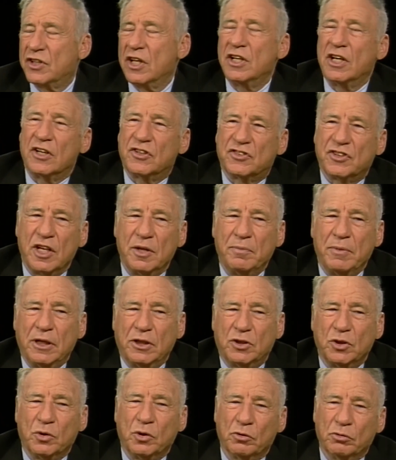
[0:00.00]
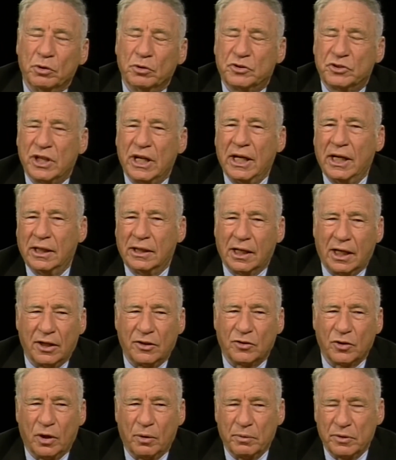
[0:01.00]
Sid had seen me do a routine that
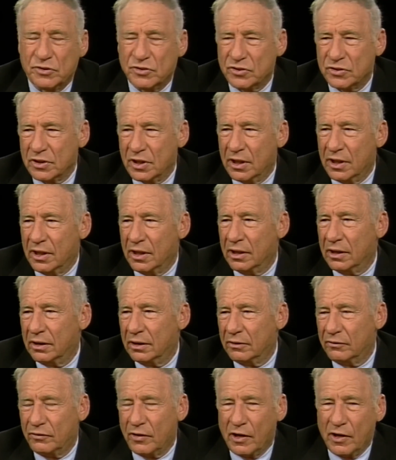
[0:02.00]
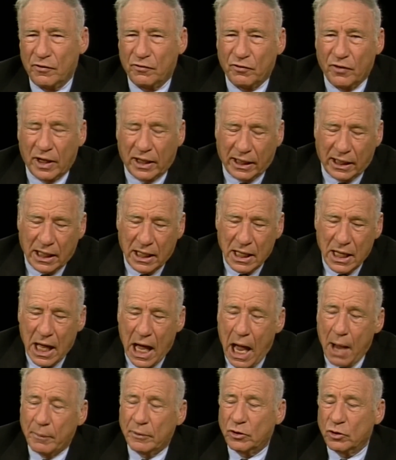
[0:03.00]
he thought was very funny.
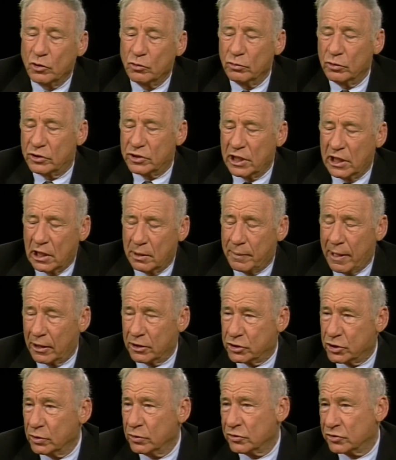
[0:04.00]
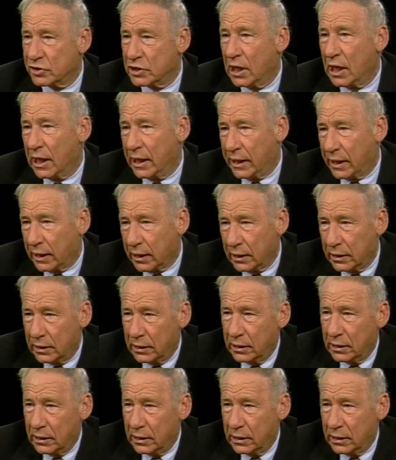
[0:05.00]
I would do a routine about Jews dying,